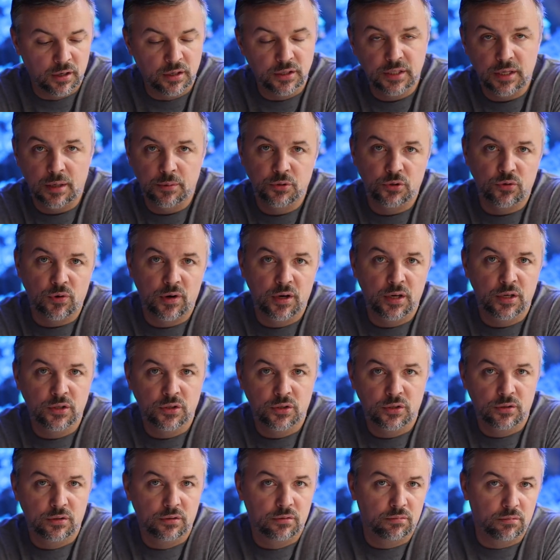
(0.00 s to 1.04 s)
some
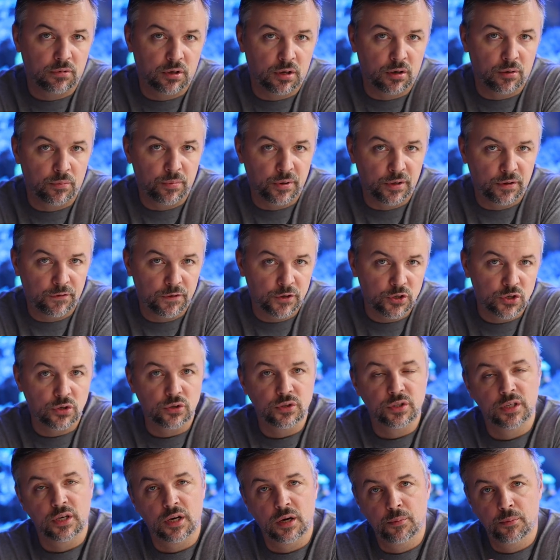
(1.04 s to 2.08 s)
strains are beneficial,
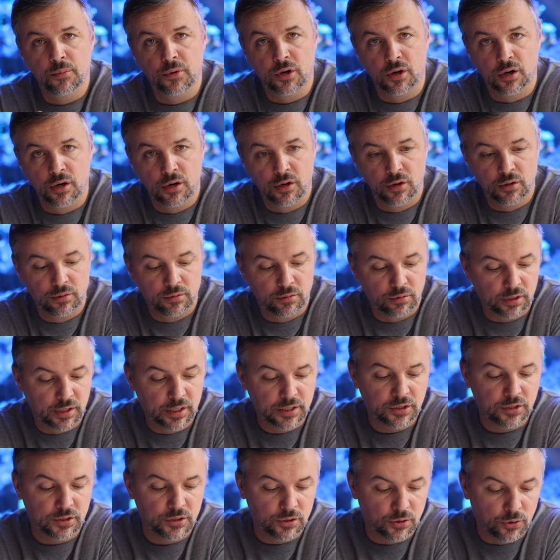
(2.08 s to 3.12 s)
some are
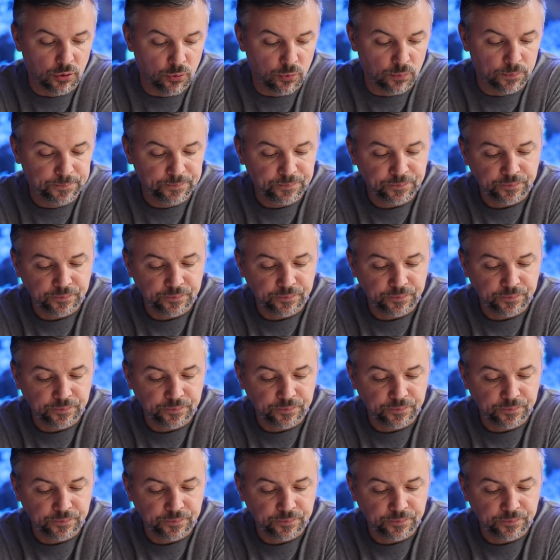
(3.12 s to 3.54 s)
less so.